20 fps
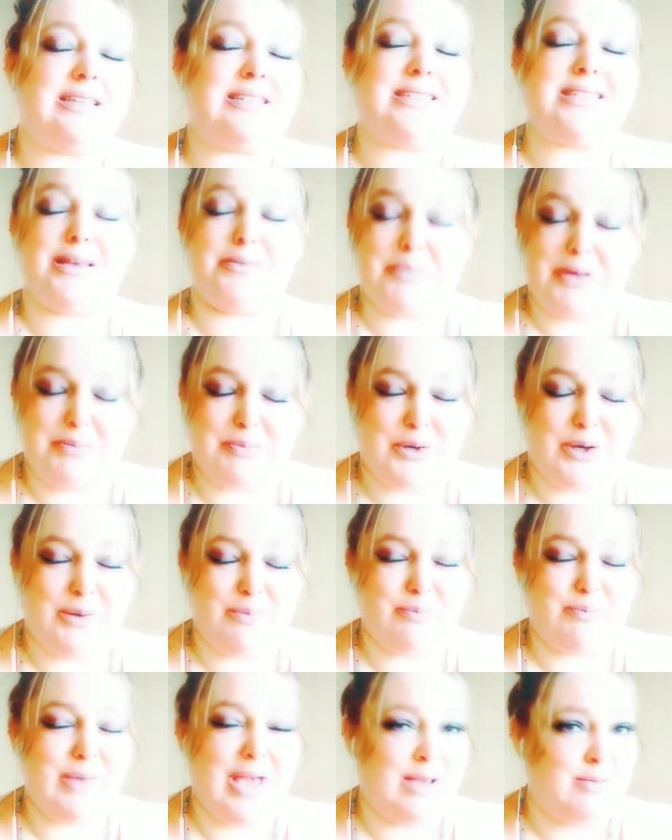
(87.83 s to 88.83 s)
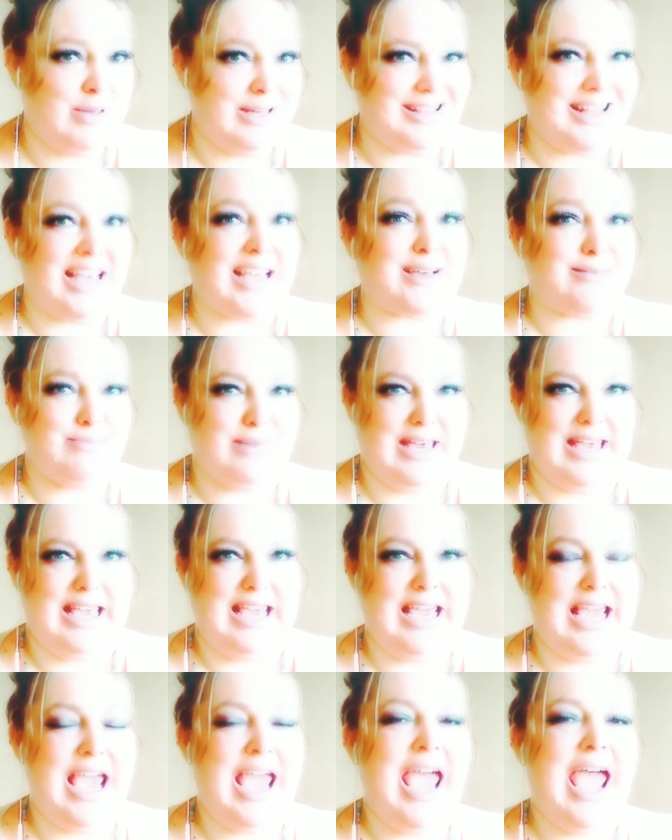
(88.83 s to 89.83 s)
some people may be like
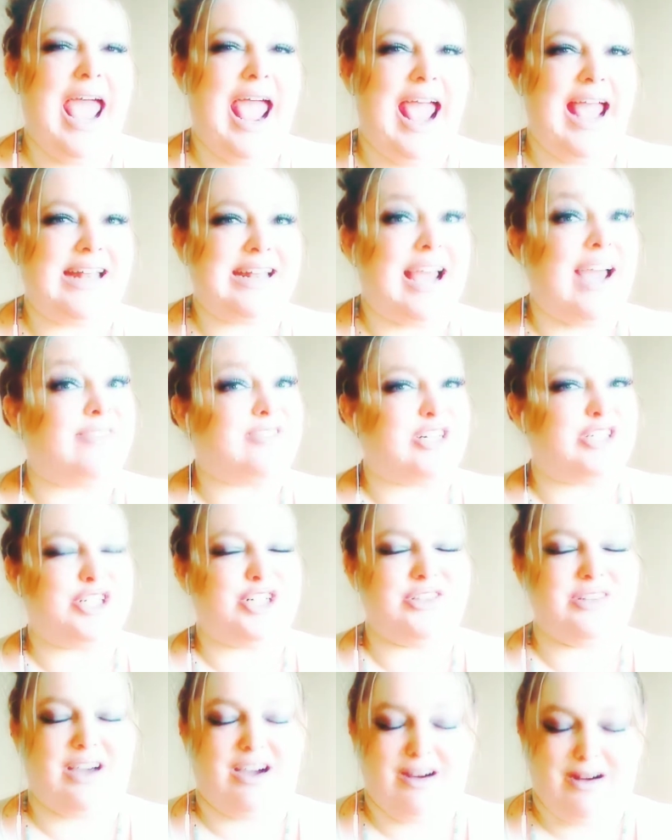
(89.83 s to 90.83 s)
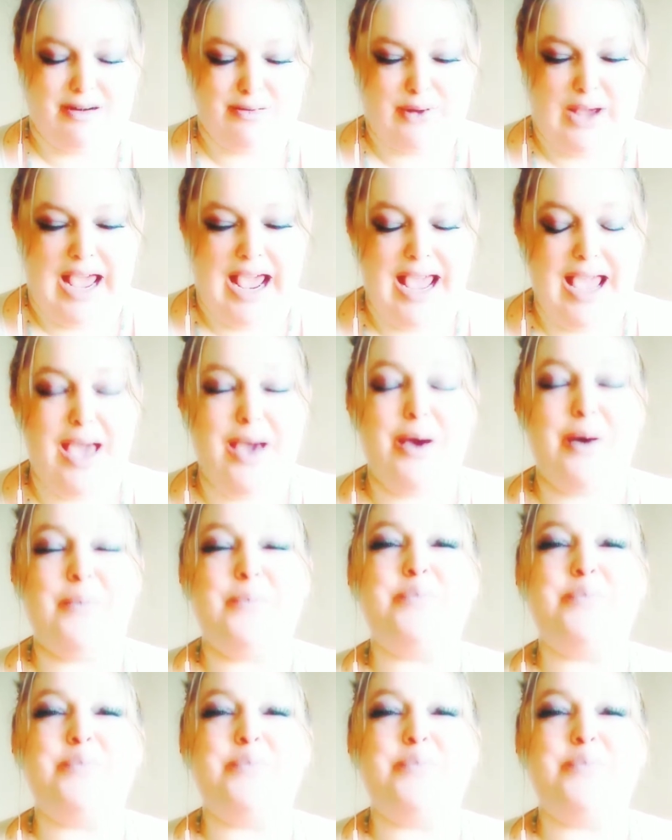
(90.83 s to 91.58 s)
me and have to learn the hard way,